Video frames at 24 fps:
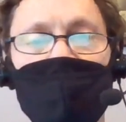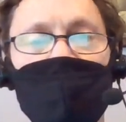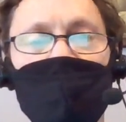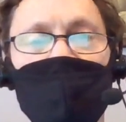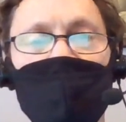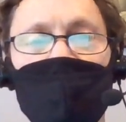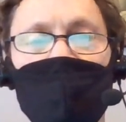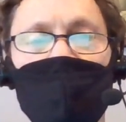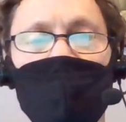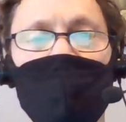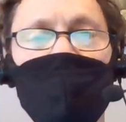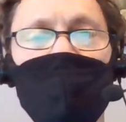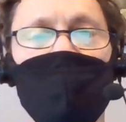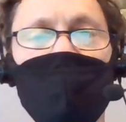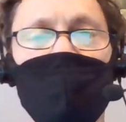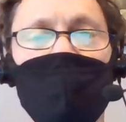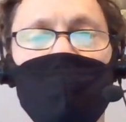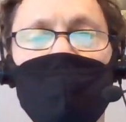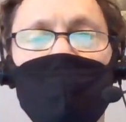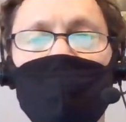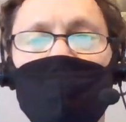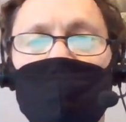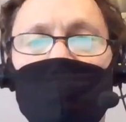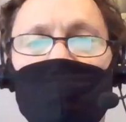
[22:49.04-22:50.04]
you know, if
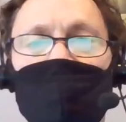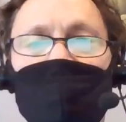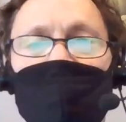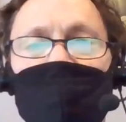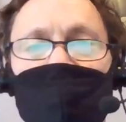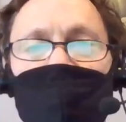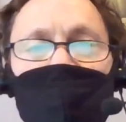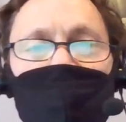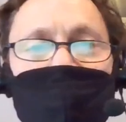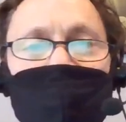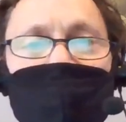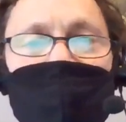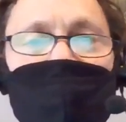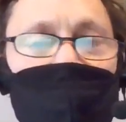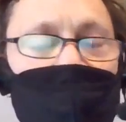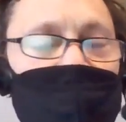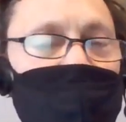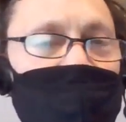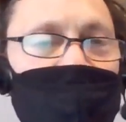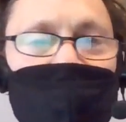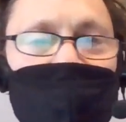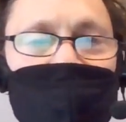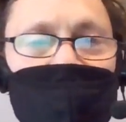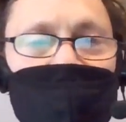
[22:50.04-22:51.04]
you want to check
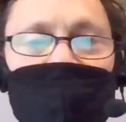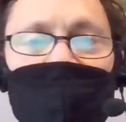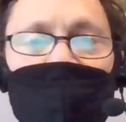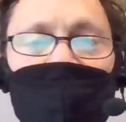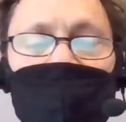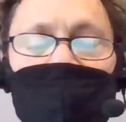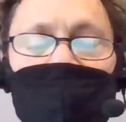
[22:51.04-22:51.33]
something with me or